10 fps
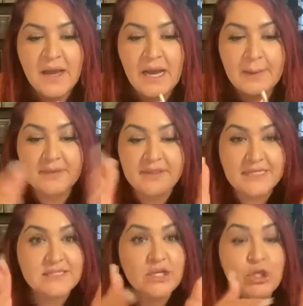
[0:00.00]

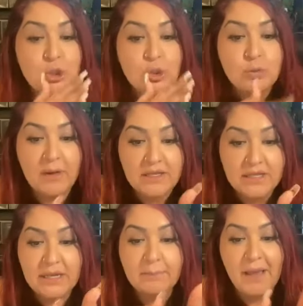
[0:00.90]
that's the
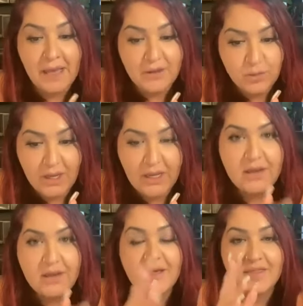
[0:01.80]
eumelanin pathway.
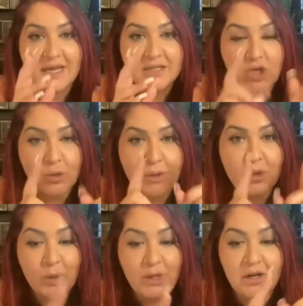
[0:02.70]
That
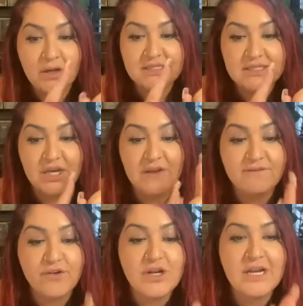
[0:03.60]
dopaquinon is
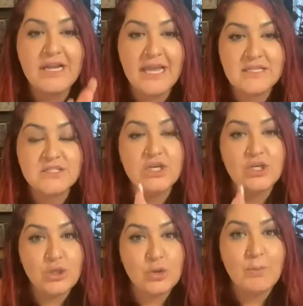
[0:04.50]
converted into
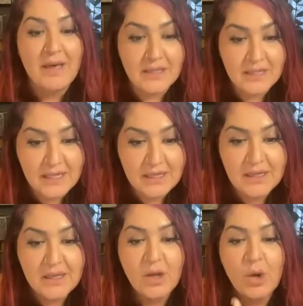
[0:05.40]
eumelanin,
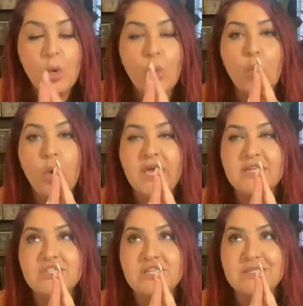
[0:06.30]

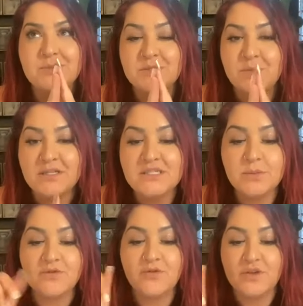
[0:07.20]
which is
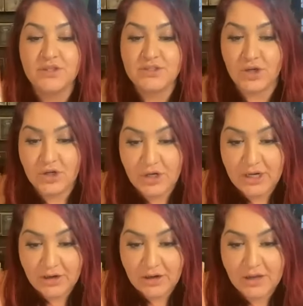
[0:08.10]
responsible for the darker
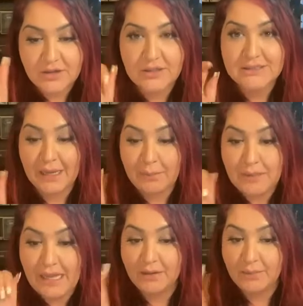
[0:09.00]
hair colors like
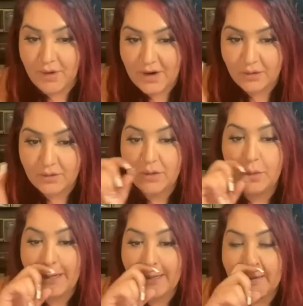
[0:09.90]
black and brown,
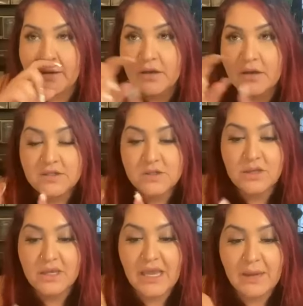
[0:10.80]
right? So
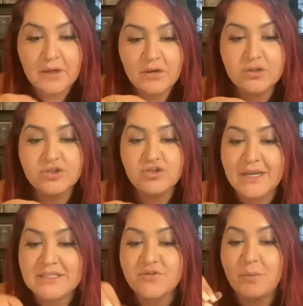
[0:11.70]
the chemical
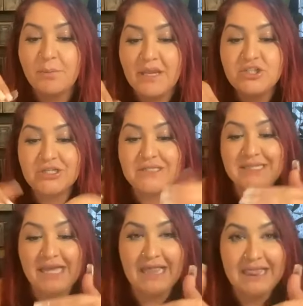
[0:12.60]

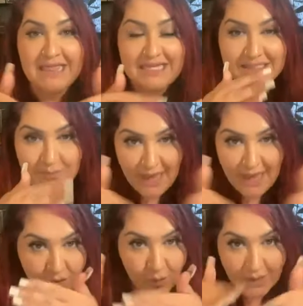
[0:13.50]
transformations in this
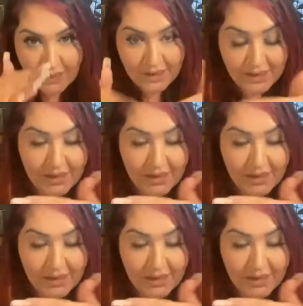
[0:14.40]
pathway